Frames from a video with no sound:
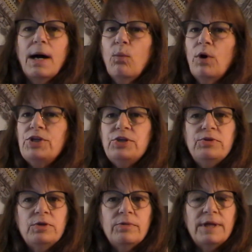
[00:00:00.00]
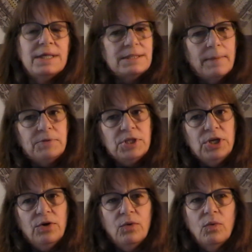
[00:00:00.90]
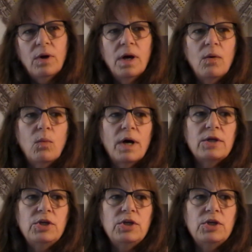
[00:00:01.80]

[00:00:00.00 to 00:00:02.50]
What you do with it is up to you. What